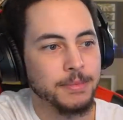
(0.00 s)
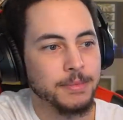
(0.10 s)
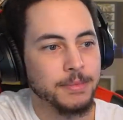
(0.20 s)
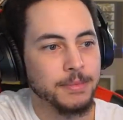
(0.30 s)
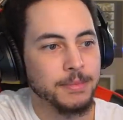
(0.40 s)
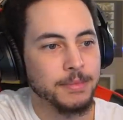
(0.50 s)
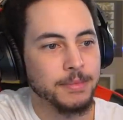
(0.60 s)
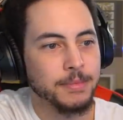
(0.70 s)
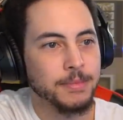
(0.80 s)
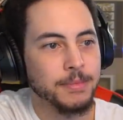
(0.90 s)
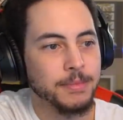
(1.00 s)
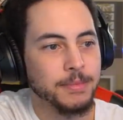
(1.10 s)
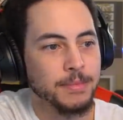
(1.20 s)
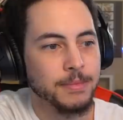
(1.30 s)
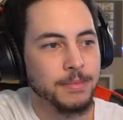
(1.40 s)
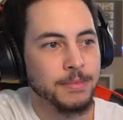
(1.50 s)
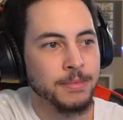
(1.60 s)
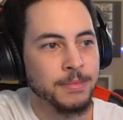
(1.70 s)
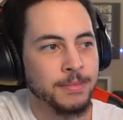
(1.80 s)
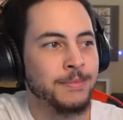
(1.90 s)

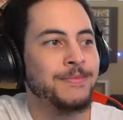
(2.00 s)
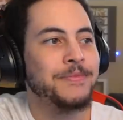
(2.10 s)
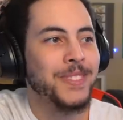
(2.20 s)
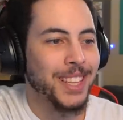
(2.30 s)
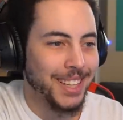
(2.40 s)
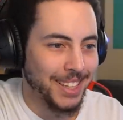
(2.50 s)
Nobody speaks.